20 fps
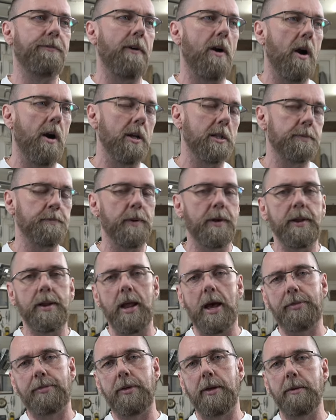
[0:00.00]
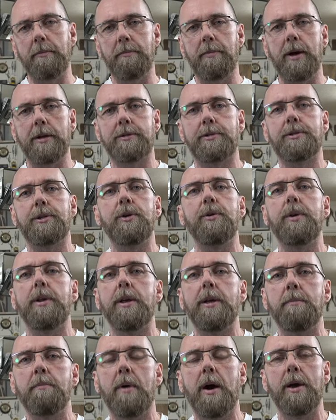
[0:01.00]
far it's been nothing but
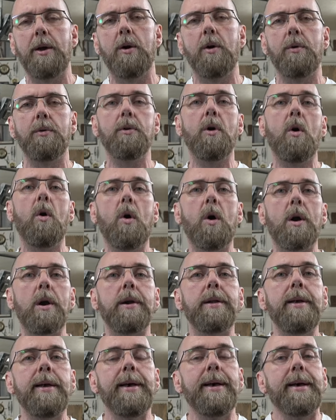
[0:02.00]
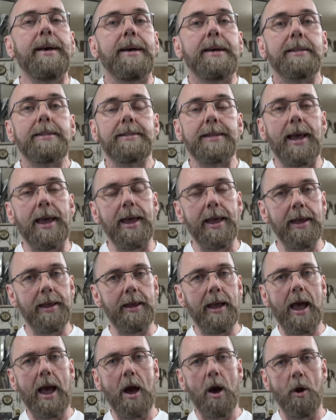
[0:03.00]
tooting my own horn
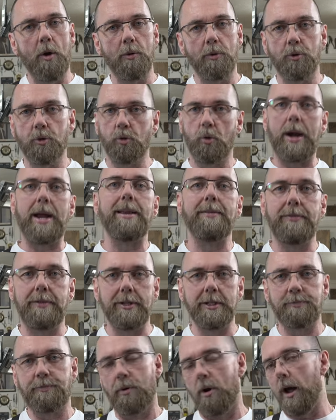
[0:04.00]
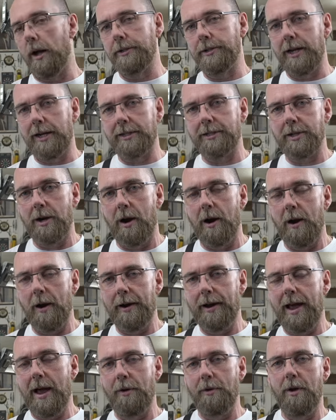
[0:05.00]
saying how great these projects are
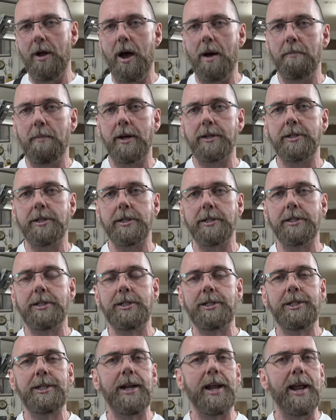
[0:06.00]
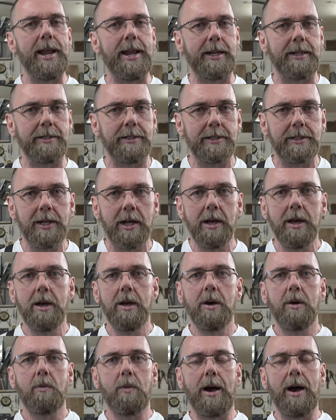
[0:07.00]
and how not much has changed.
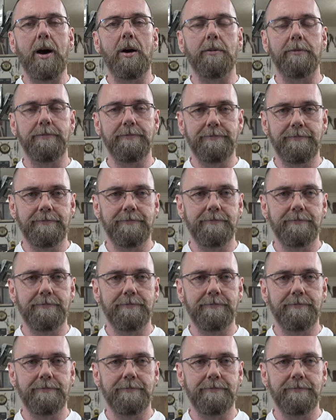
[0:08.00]
Well,